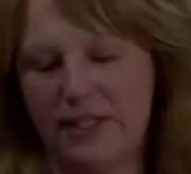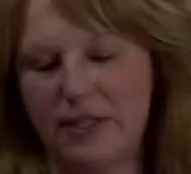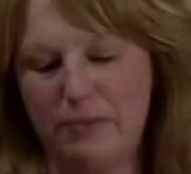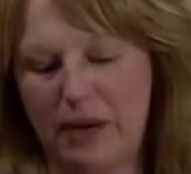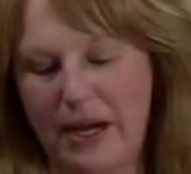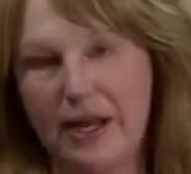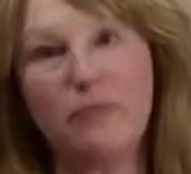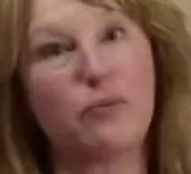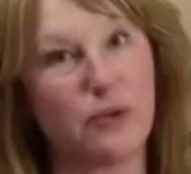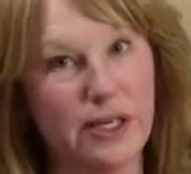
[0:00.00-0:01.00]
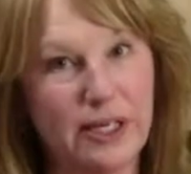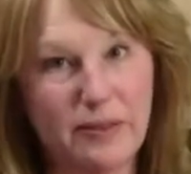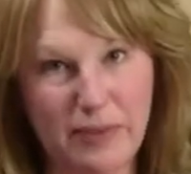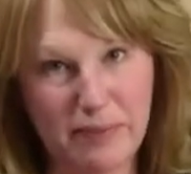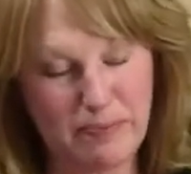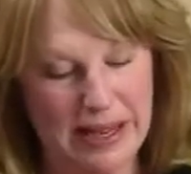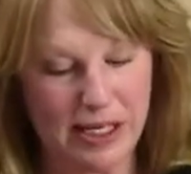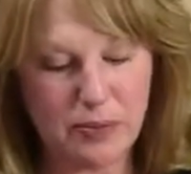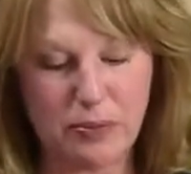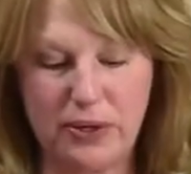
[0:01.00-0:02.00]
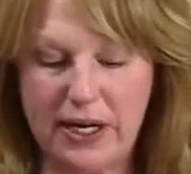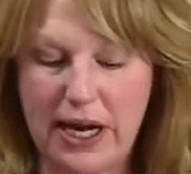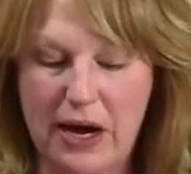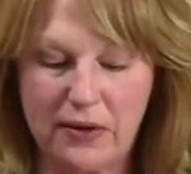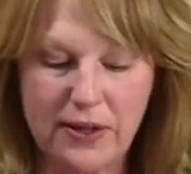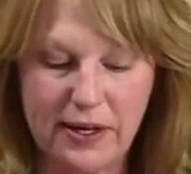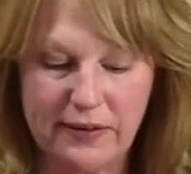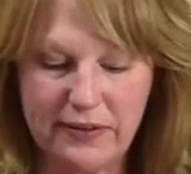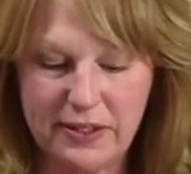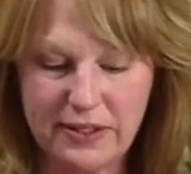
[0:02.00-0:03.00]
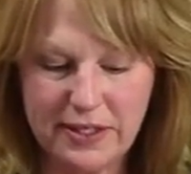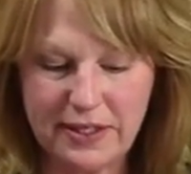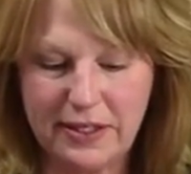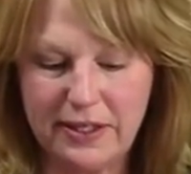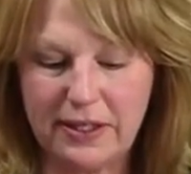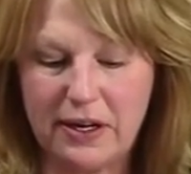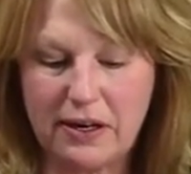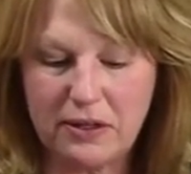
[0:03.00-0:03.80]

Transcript: is my brie, my baked brie out of the oven. See, it got